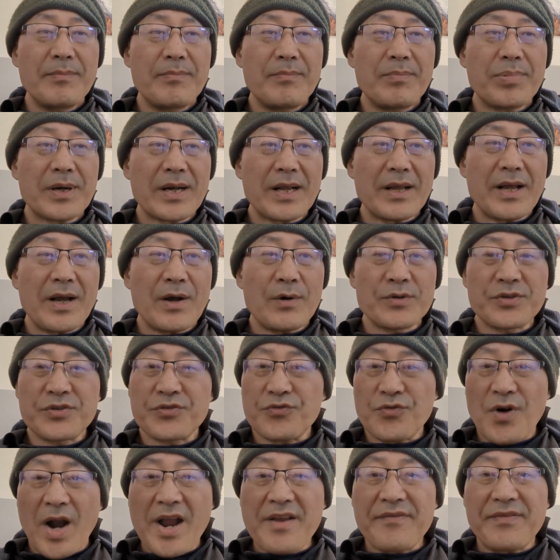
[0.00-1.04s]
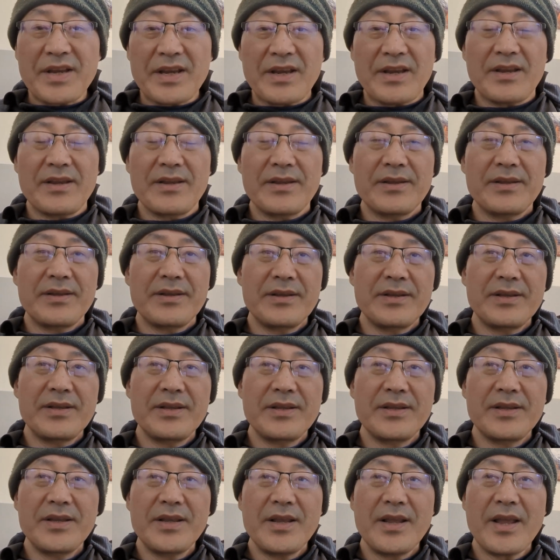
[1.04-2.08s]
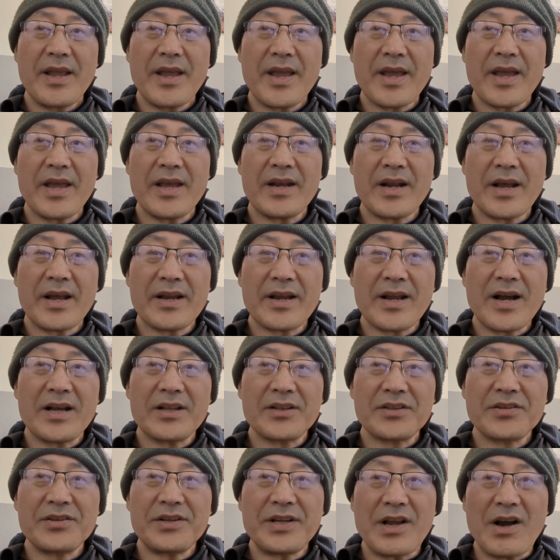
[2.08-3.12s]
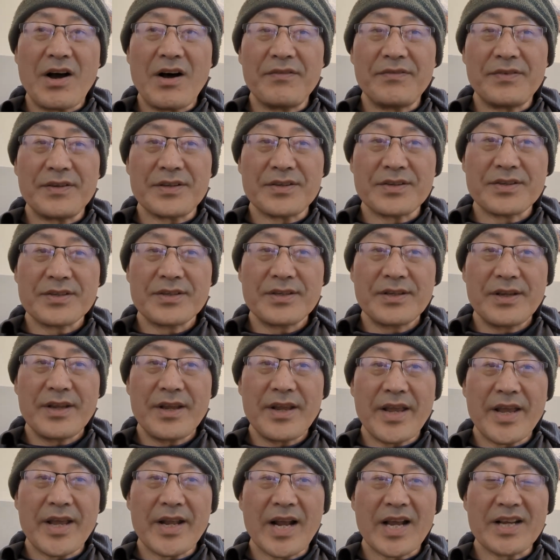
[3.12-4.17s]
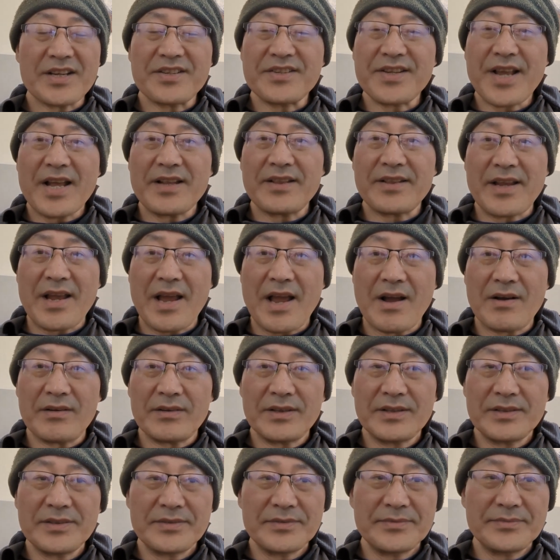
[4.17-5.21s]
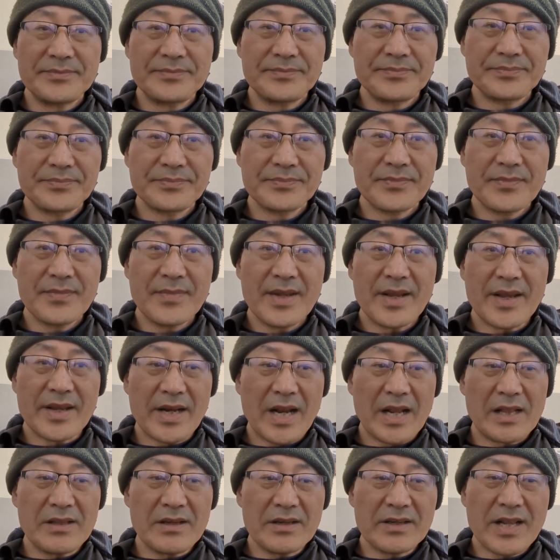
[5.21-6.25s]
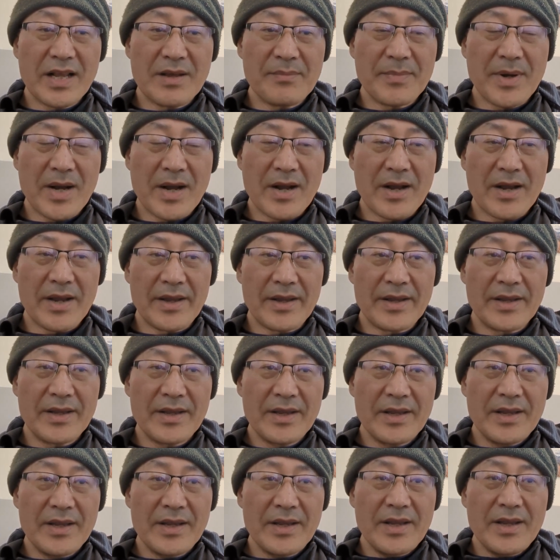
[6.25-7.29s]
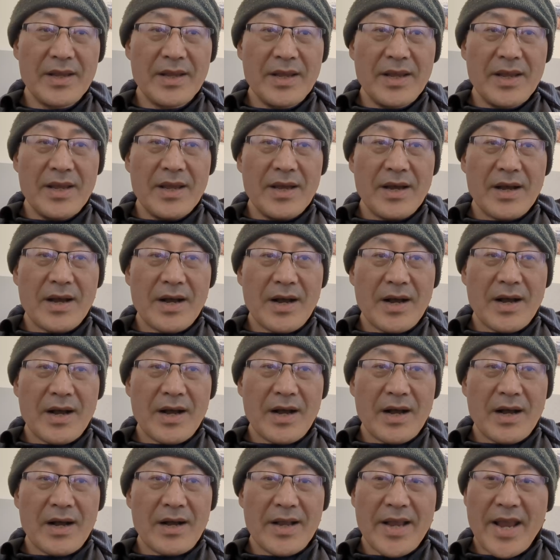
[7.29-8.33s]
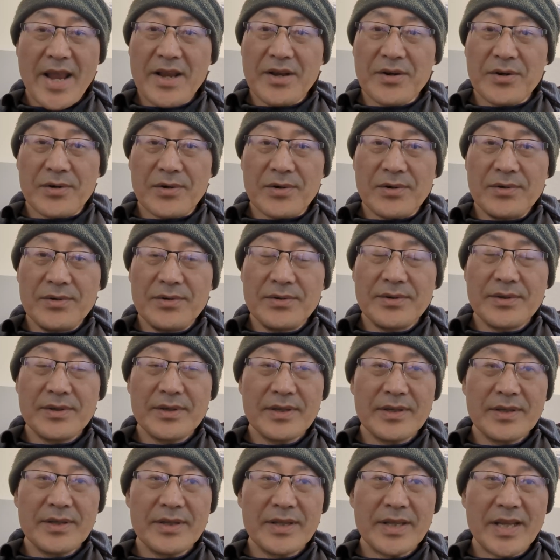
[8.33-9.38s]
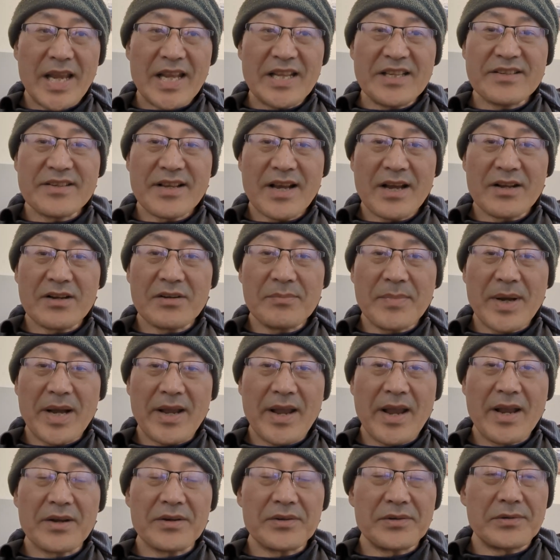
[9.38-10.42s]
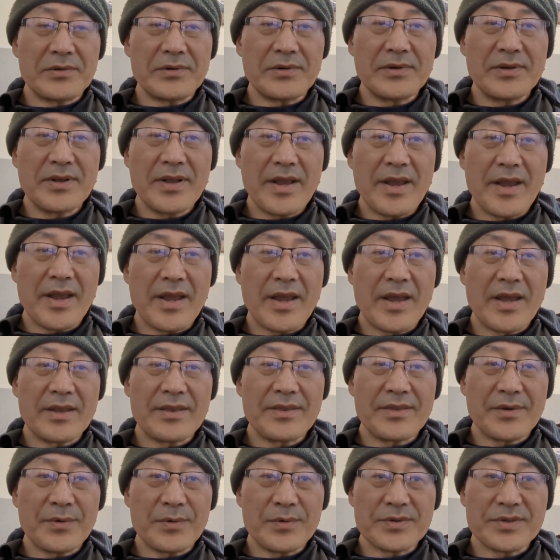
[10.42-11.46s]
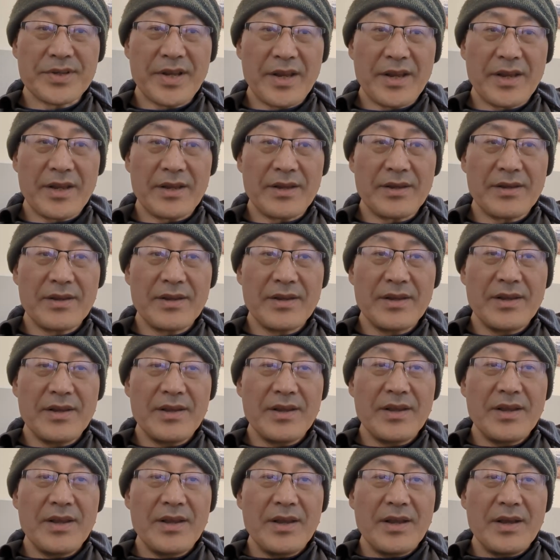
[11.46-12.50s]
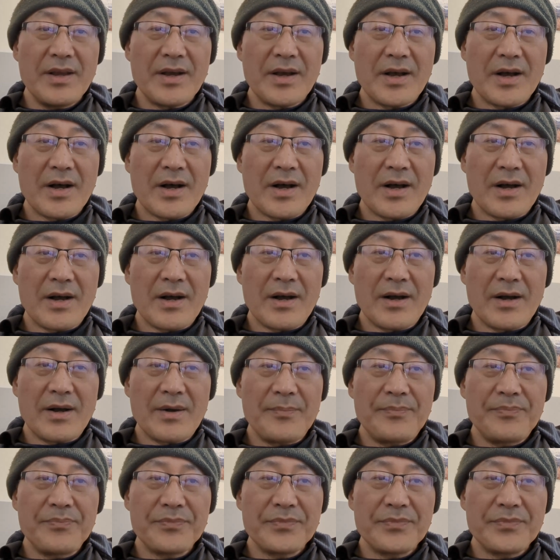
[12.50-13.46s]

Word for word: But I was driving and I got to the office and I sat down and I looked at my uh, ankle, inside of my ankle, and there was a uh,